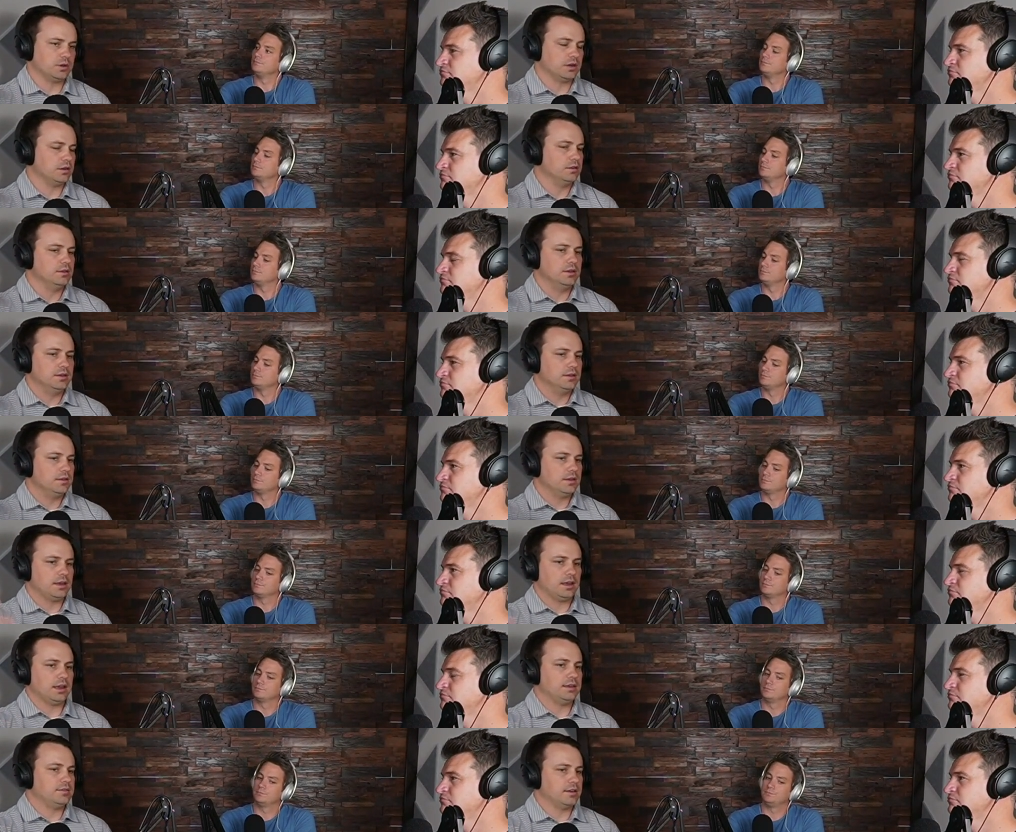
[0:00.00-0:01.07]
Speaker 1: where
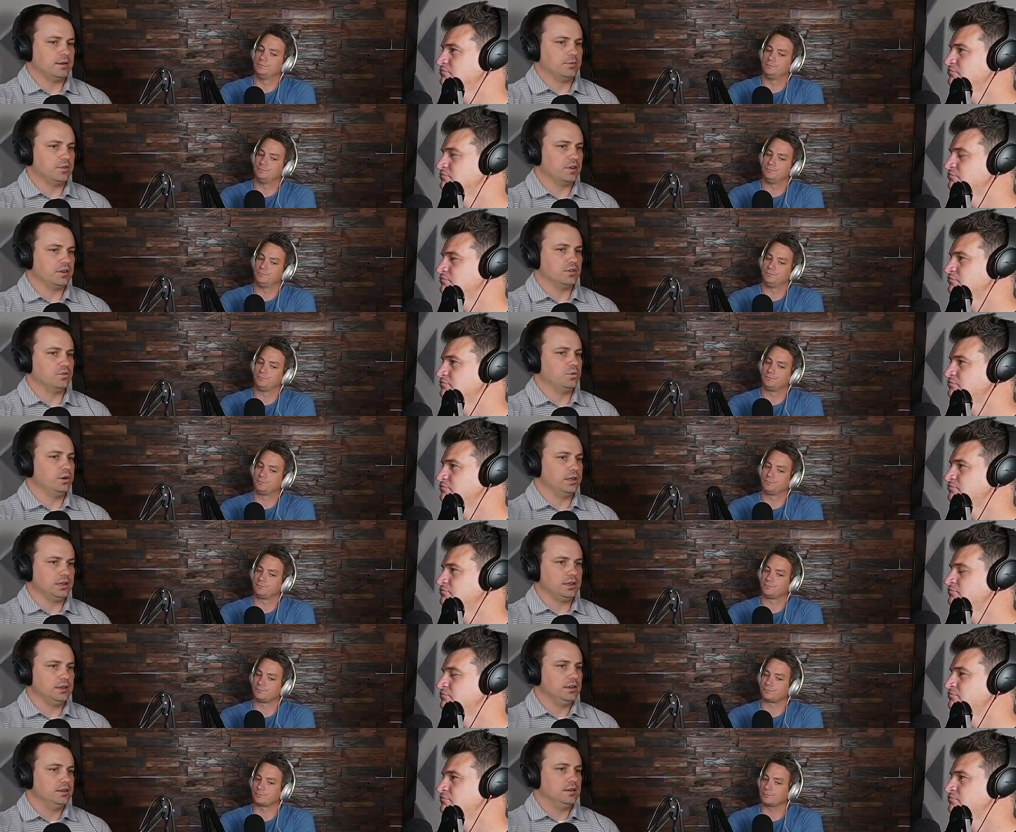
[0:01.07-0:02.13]
eight times out of
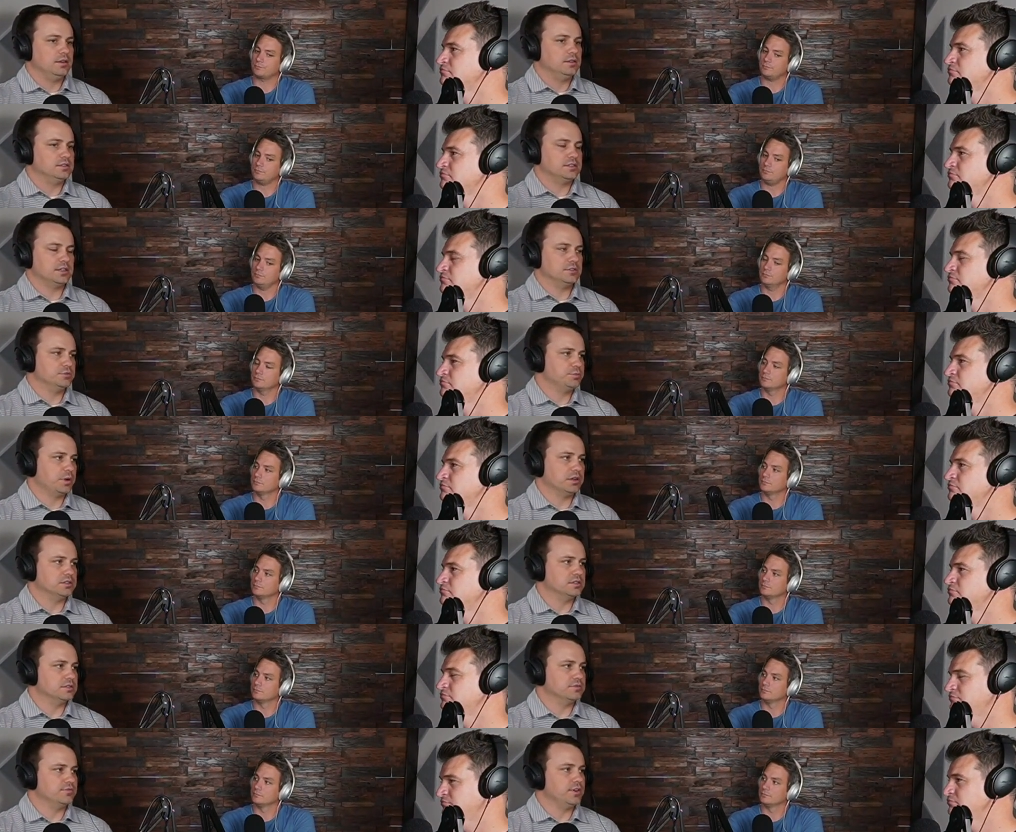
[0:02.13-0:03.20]
twenty sales
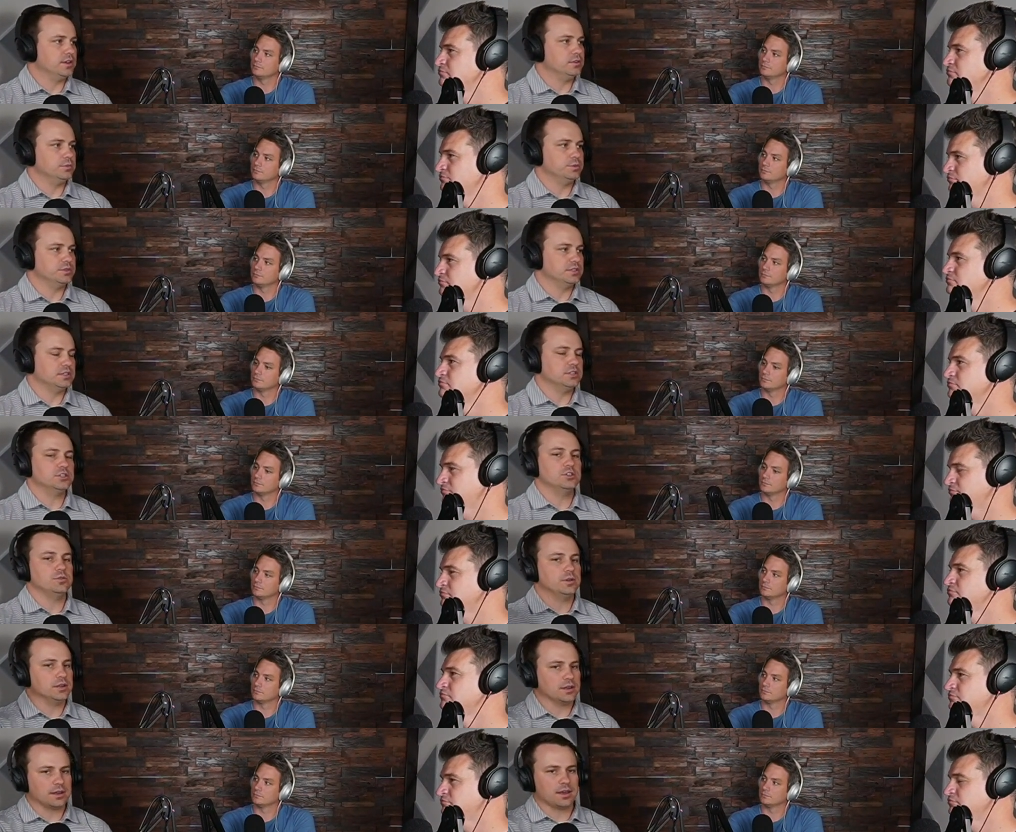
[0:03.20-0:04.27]
process and follow up was an issue,
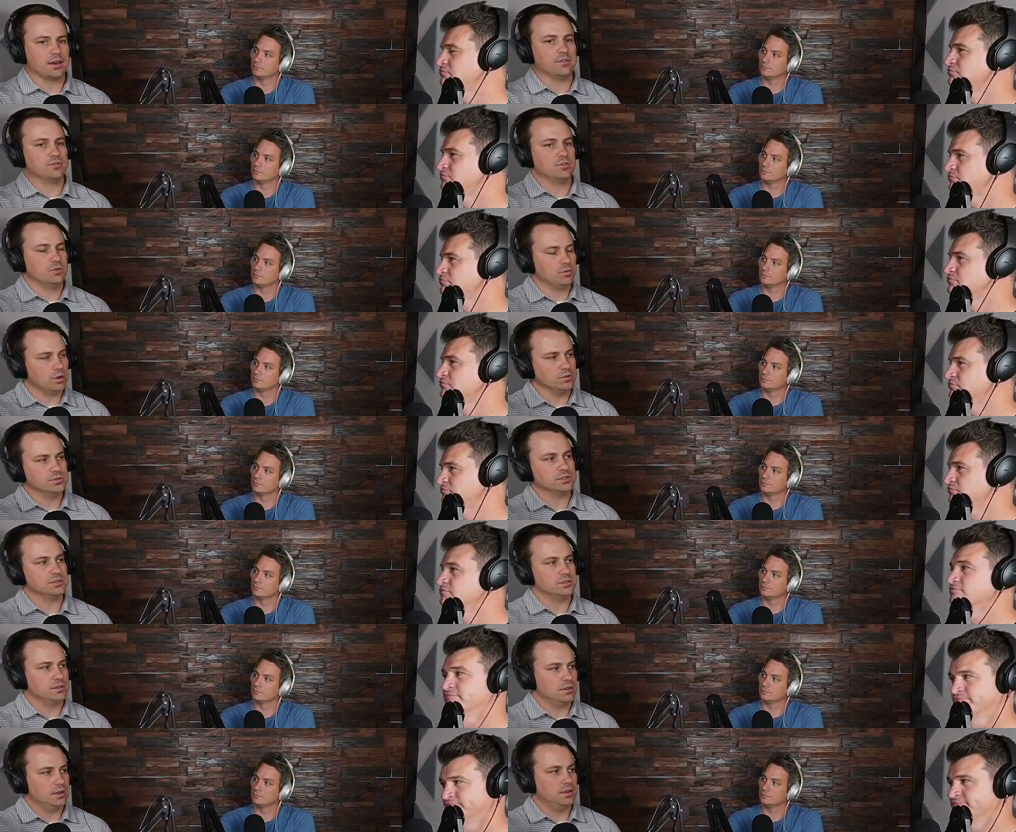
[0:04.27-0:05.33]
and I have
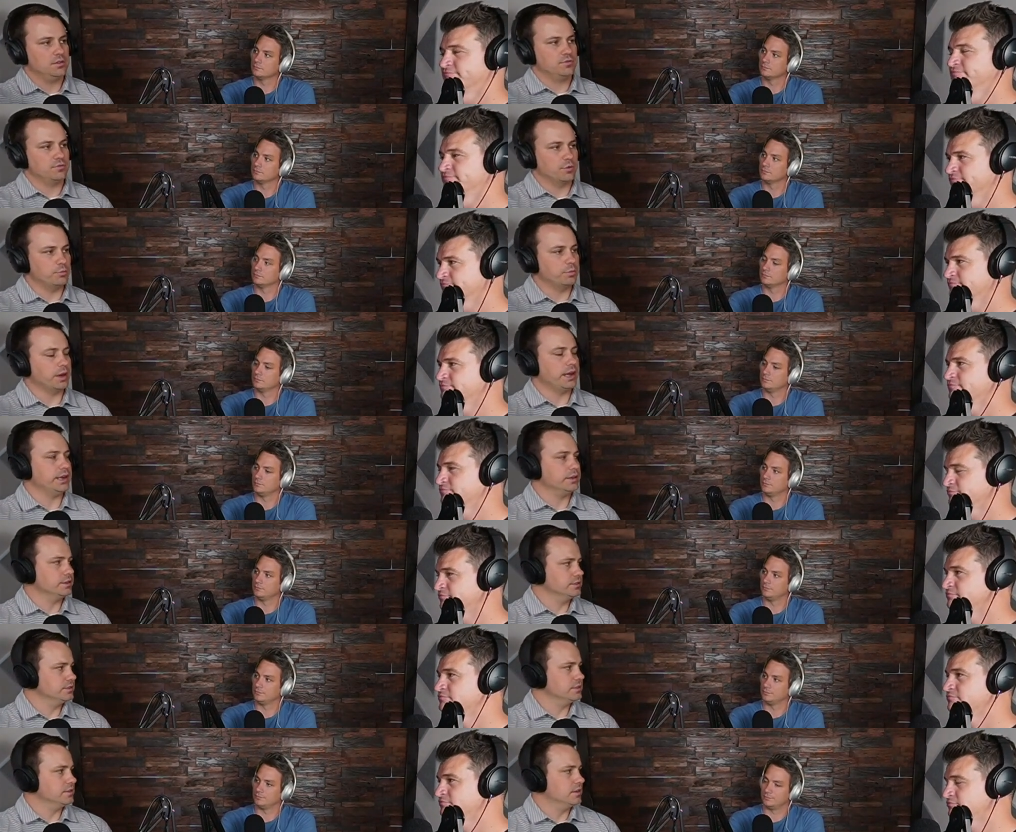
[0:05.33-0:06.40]
quotes from
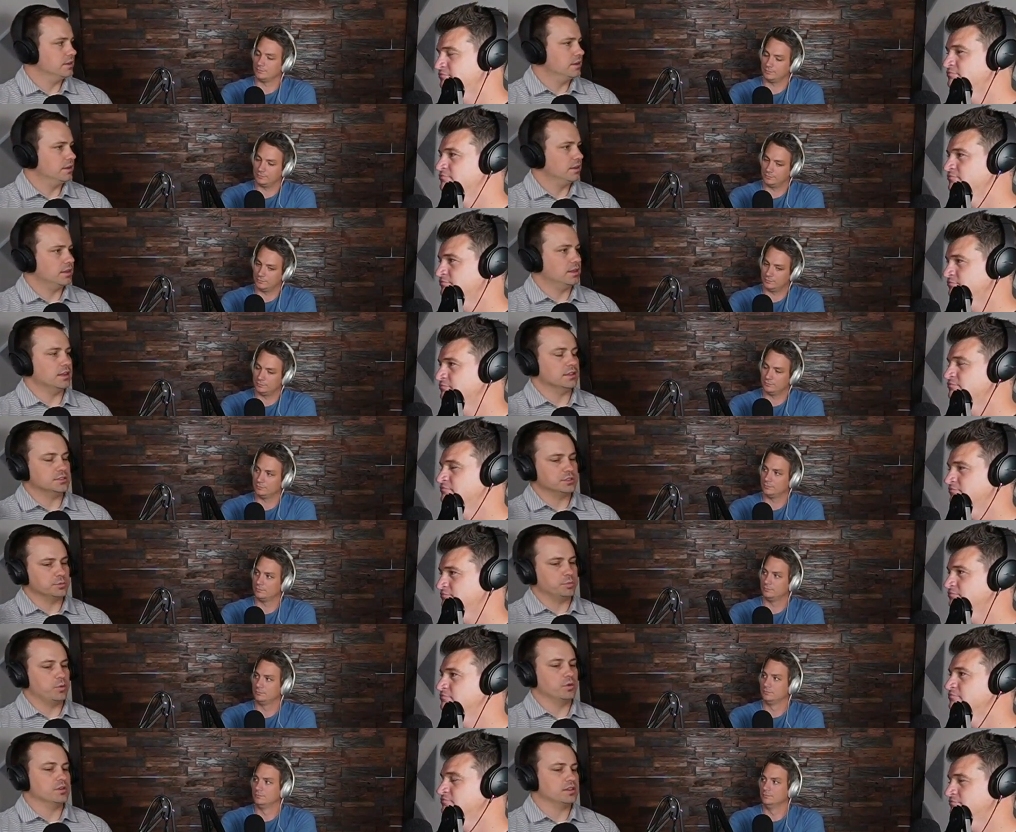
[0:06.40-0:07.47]
buyers that
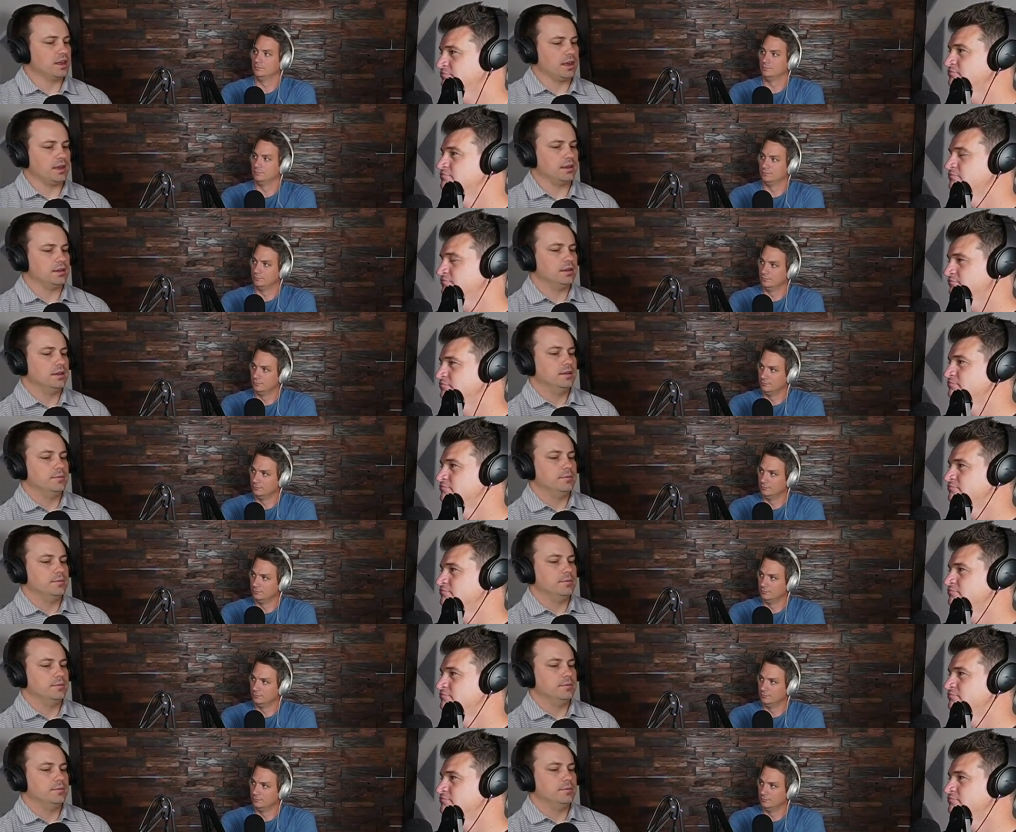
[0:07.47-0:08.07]
support that,